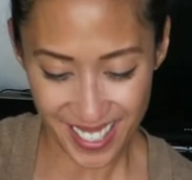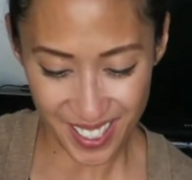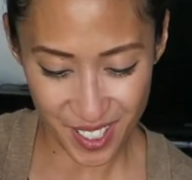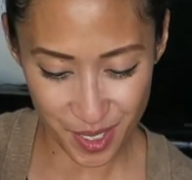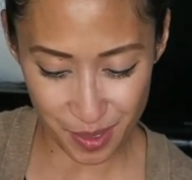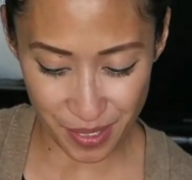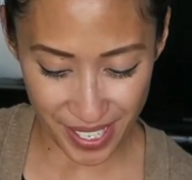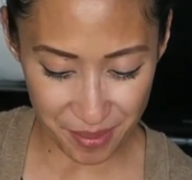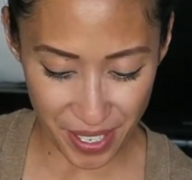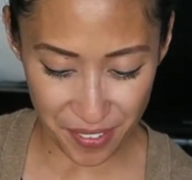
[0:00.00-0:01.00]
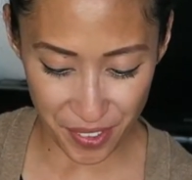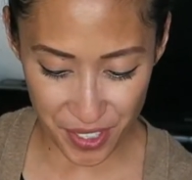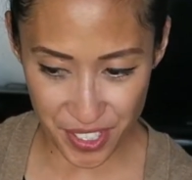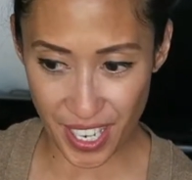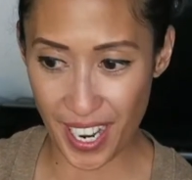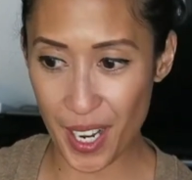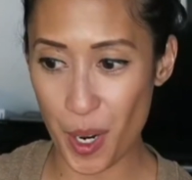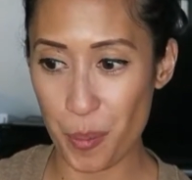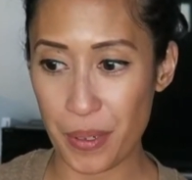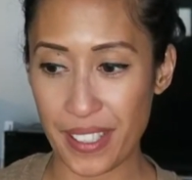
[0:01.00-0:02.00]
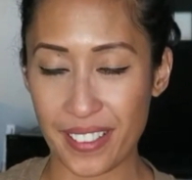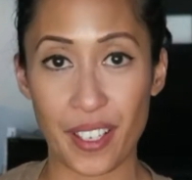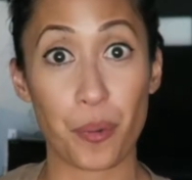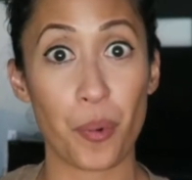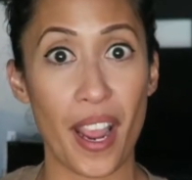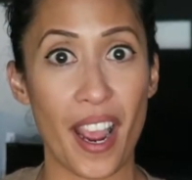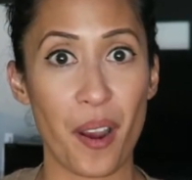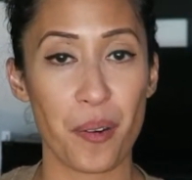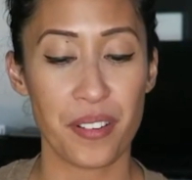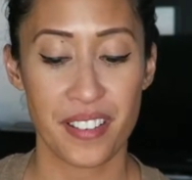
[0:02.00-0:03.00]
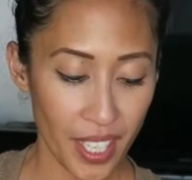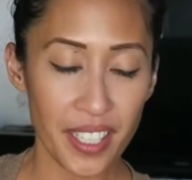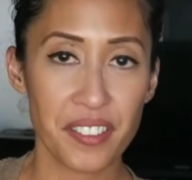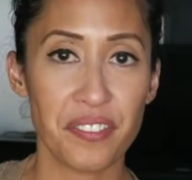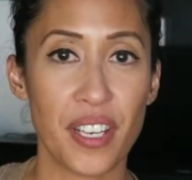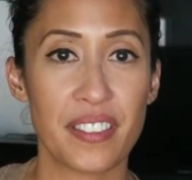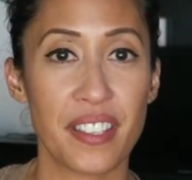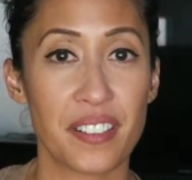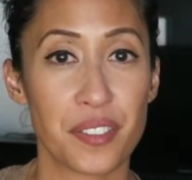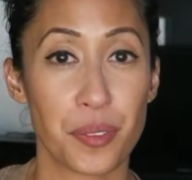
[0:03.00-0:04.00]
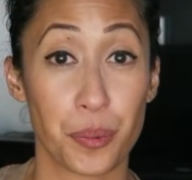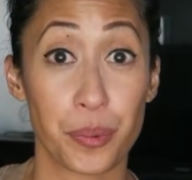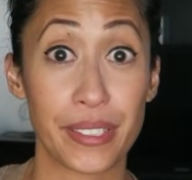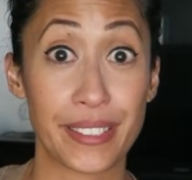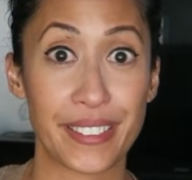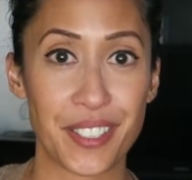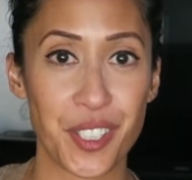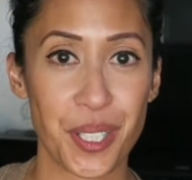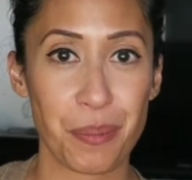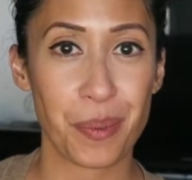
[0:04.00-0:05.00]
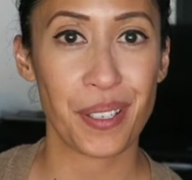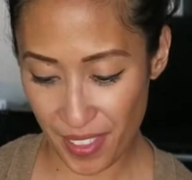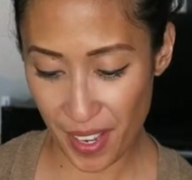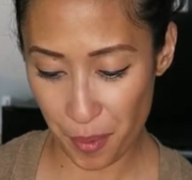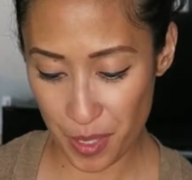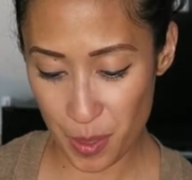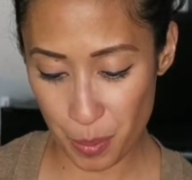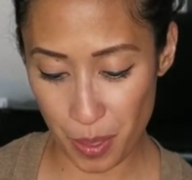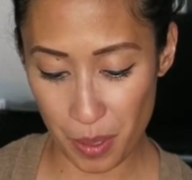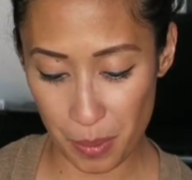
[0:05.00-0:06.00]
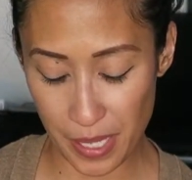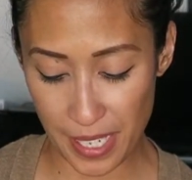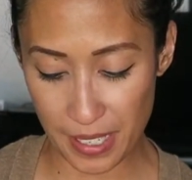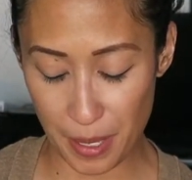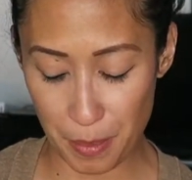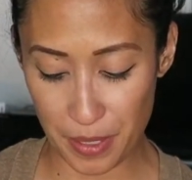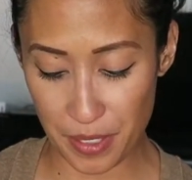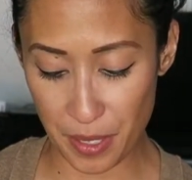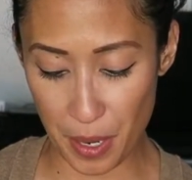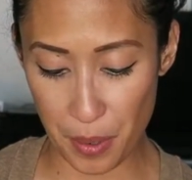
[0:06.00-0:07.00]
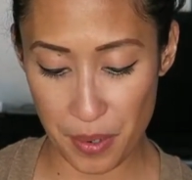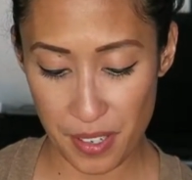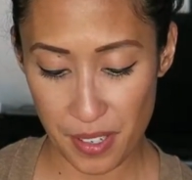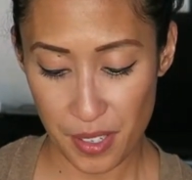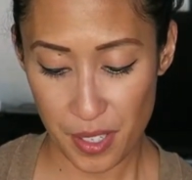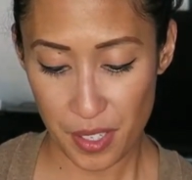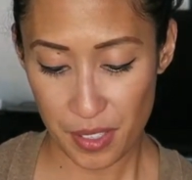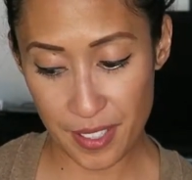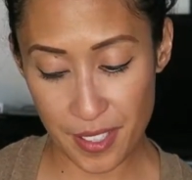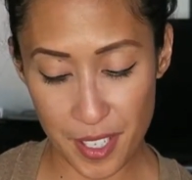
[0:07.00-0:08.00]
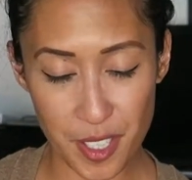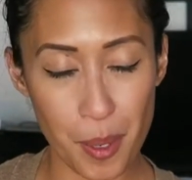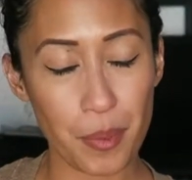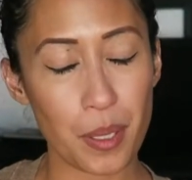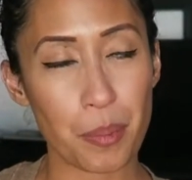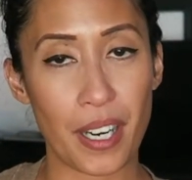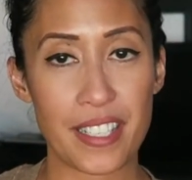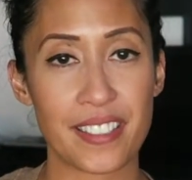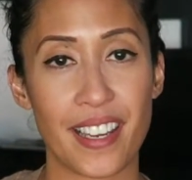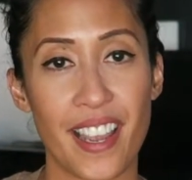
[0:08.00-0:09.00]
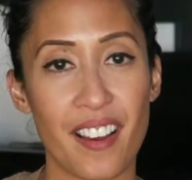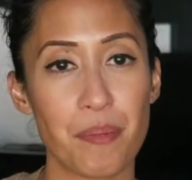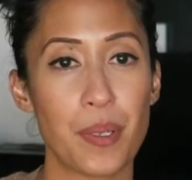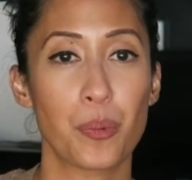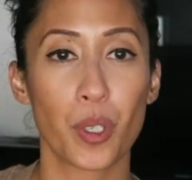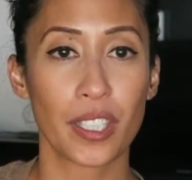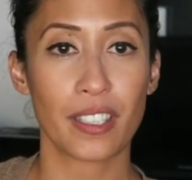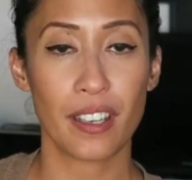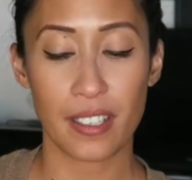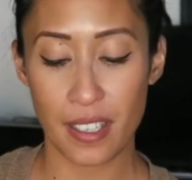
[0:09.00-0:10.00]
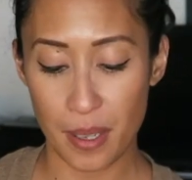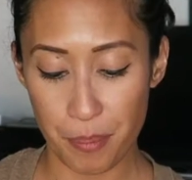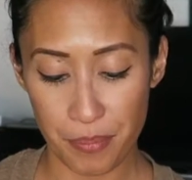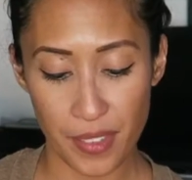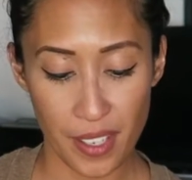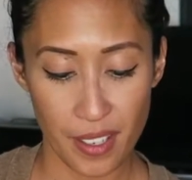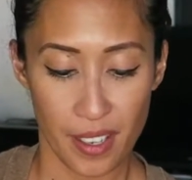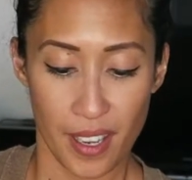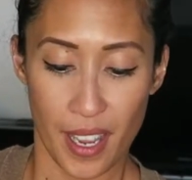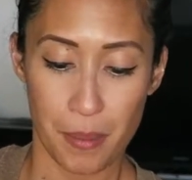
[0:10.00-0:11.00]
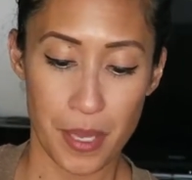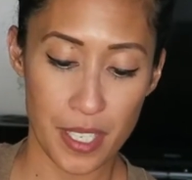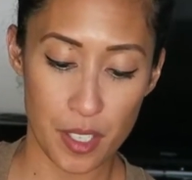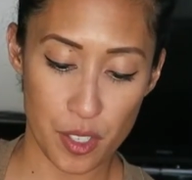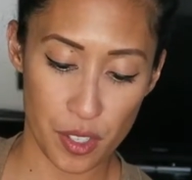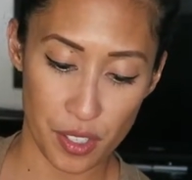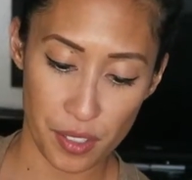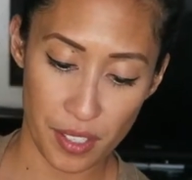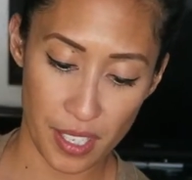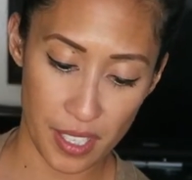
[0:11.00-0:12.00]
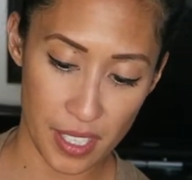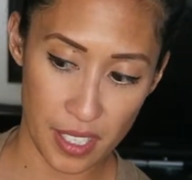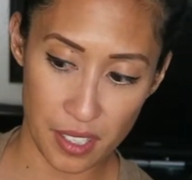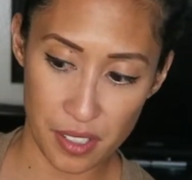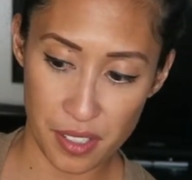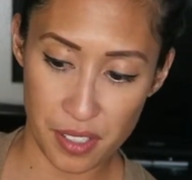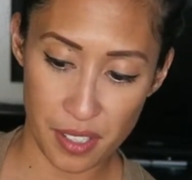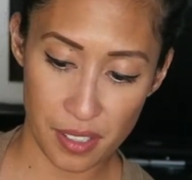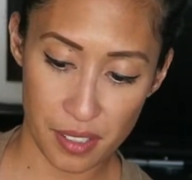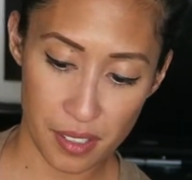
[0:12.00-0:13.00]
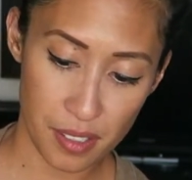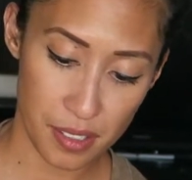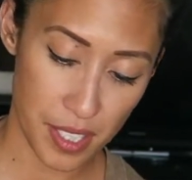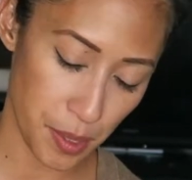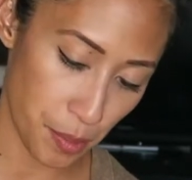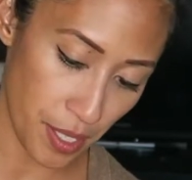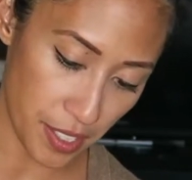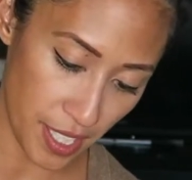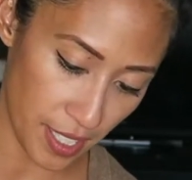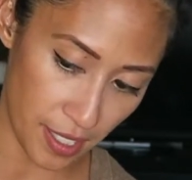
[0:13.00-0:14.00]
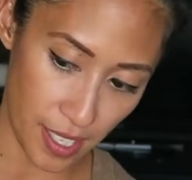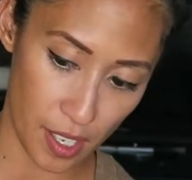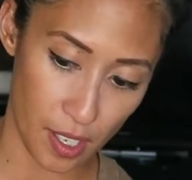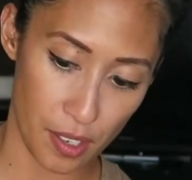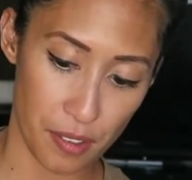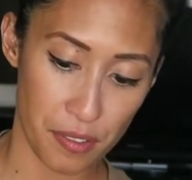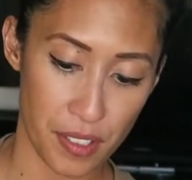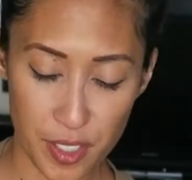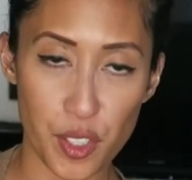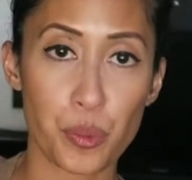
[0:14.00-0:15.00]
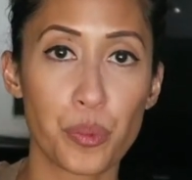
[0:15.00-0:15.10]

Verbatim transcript: think this was like my first eye-opening, like, wow, I can find things for really cheap. And that was probably eight, nine months ago. This does come with a price. I have been working on him and making sure that he is t- well taken care of. It's a